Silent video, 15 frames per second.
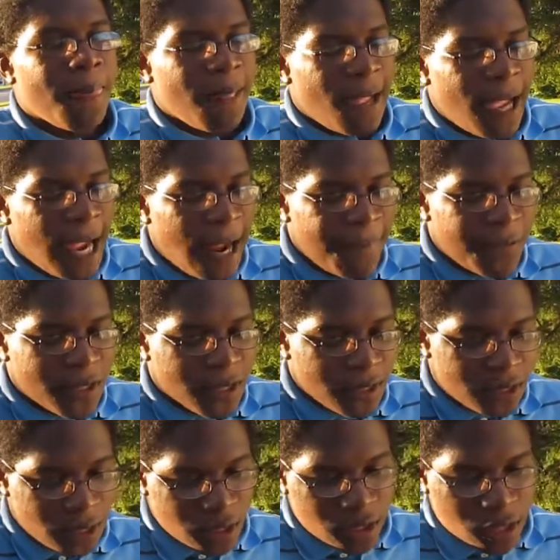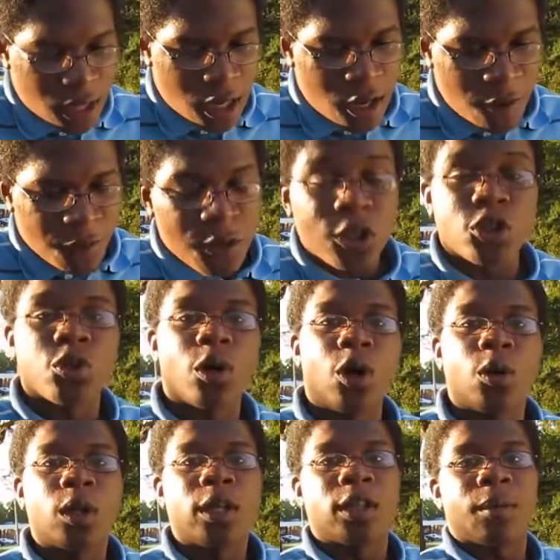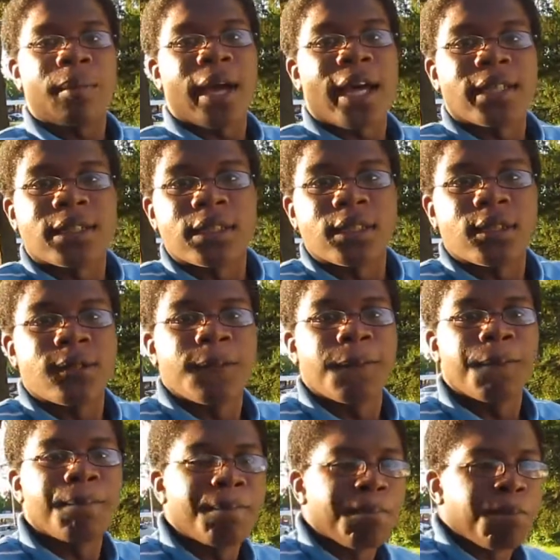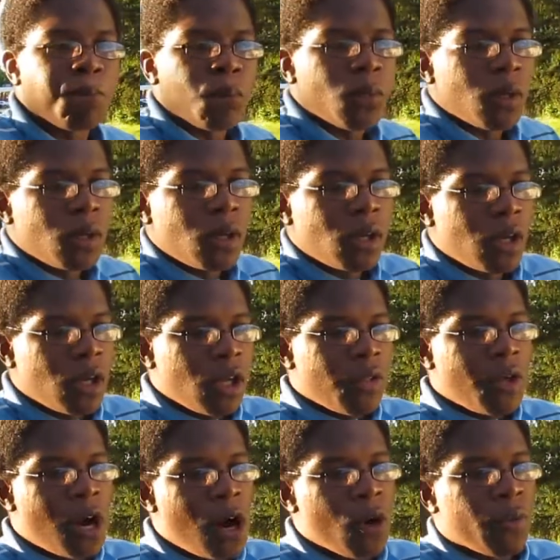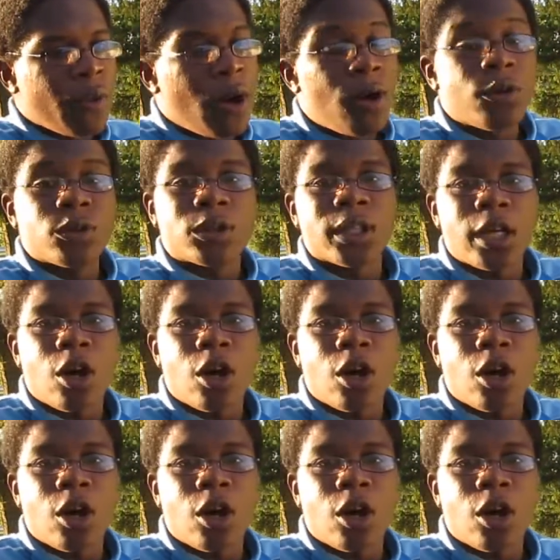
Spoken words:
have its agenda of controlling the masses. Though those that